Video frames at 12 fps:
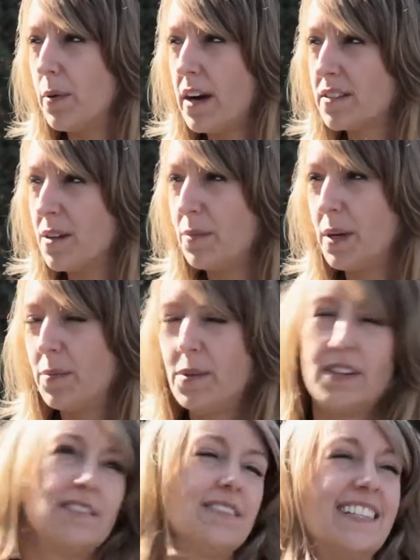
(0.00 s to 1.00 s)
pranks on
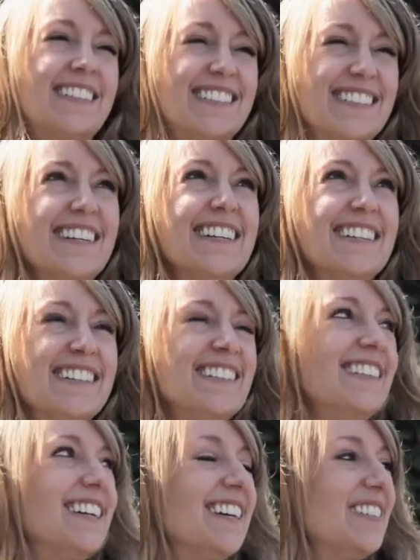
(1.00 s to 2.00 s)
people and
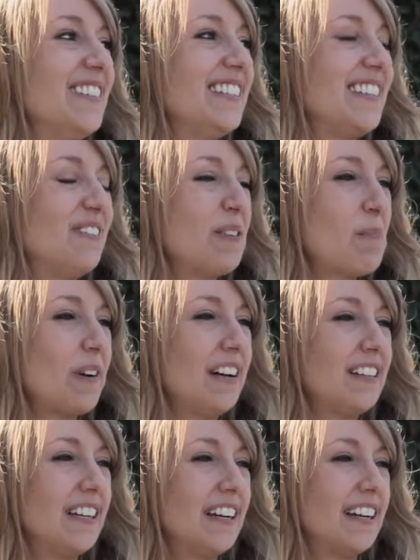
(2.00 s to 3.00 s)
yeah, we think we're pretty
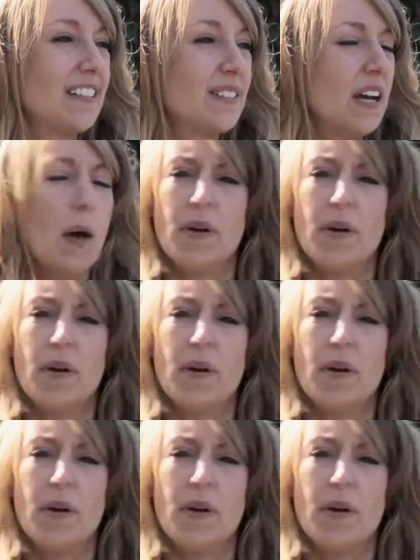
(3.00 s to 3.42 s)
hilarious.